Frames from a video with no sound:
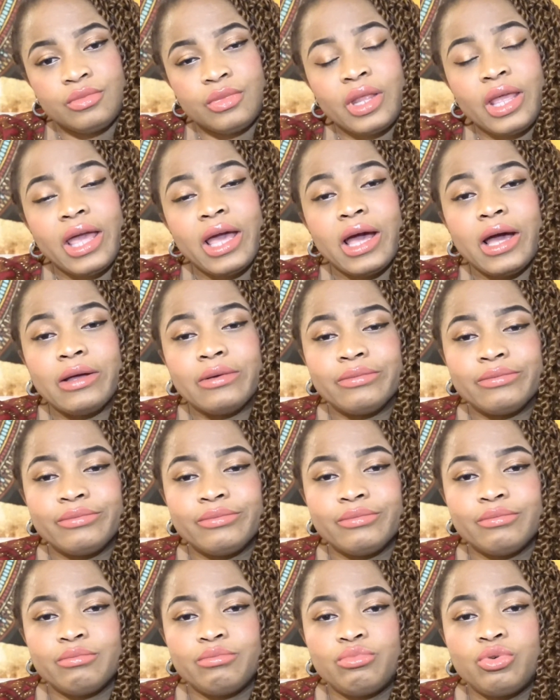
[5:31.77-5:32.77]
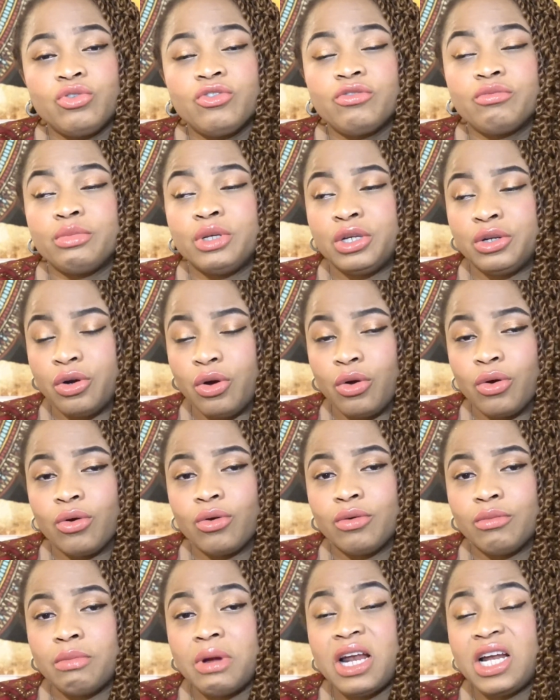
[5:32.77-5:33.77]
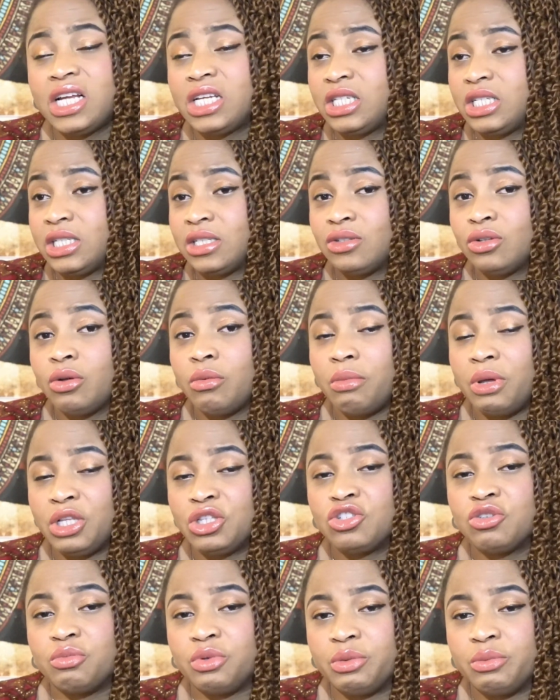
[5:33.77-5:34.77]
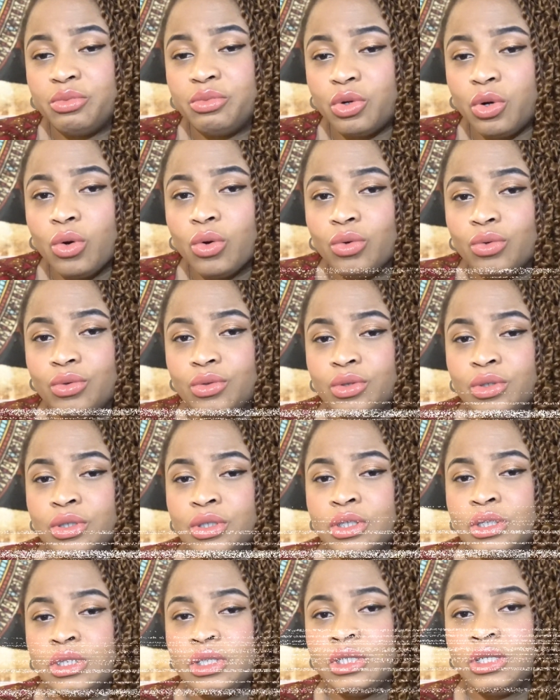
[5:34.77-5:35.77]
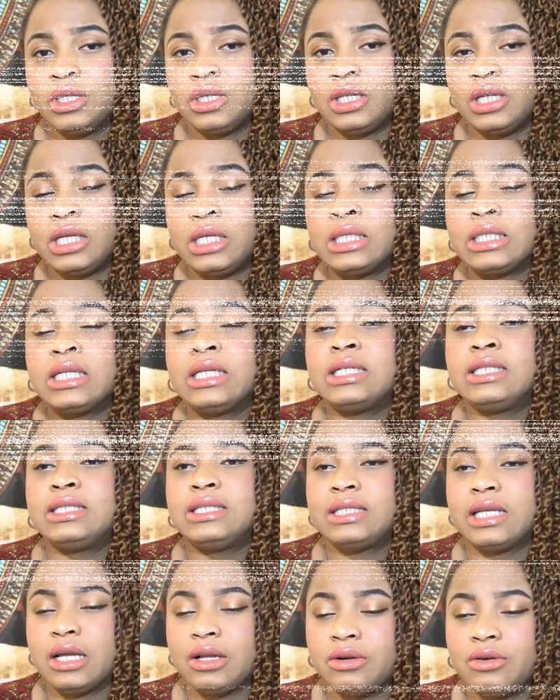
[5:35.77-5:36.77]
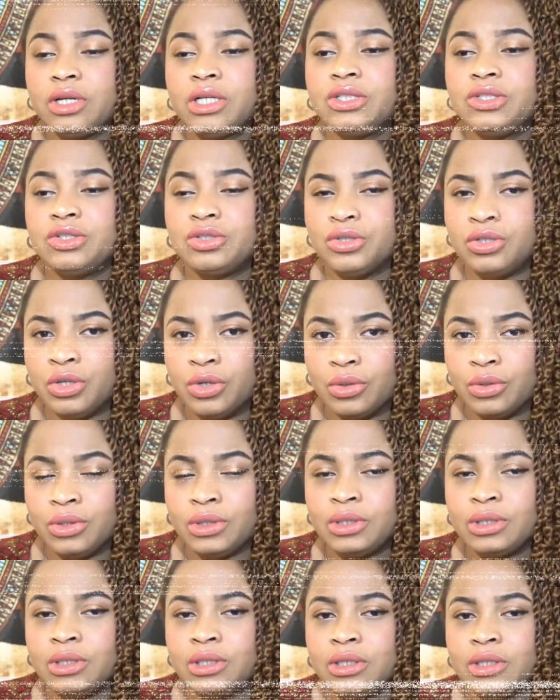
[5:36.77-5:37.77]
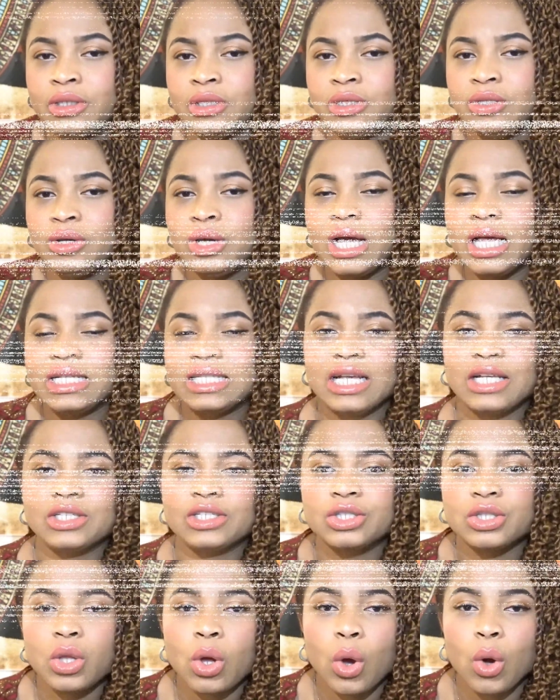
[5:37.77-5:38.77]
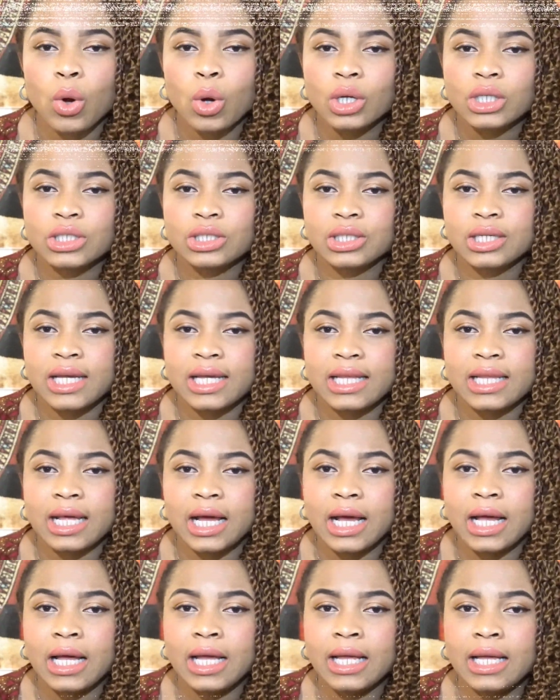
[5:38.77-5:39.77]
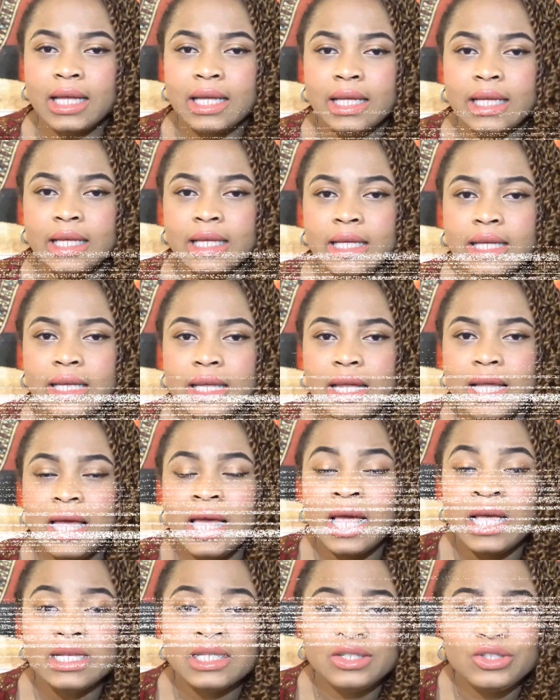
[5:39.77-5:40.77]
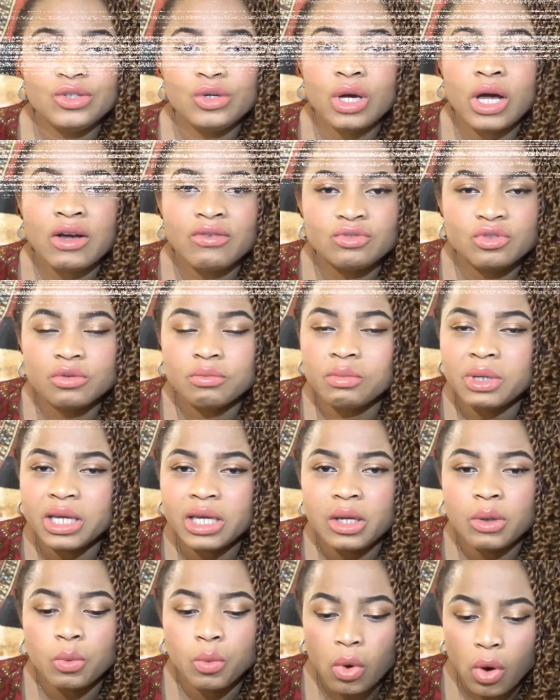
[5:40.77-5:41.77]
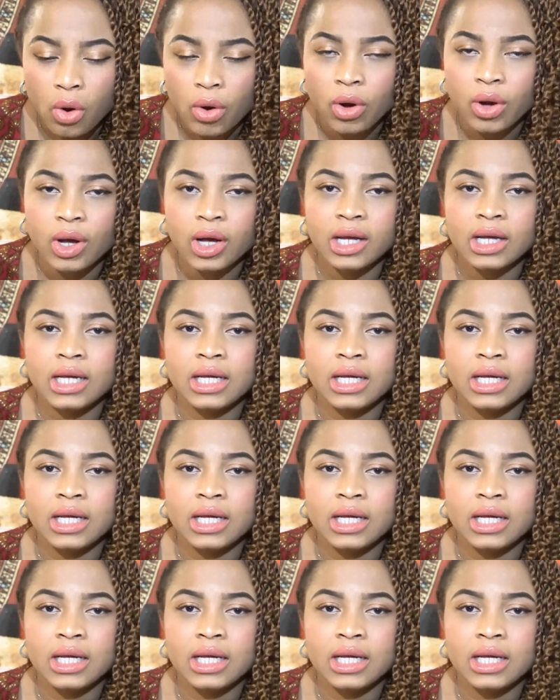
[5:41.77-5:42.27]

Yeah, prove me wrong. Marriage is not meant to be broken. It's a sacred union. You guys are stuck together. Hence, you have to make it work.